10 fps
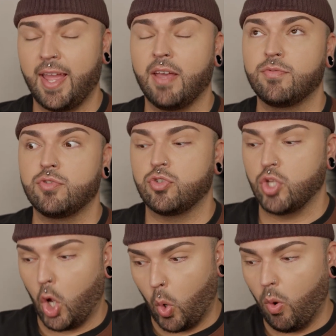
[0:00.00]
I have
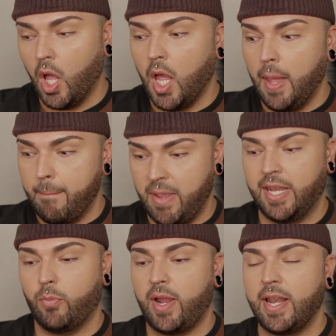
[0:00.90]
so
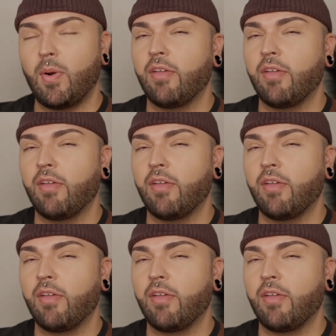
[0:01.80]
many right now.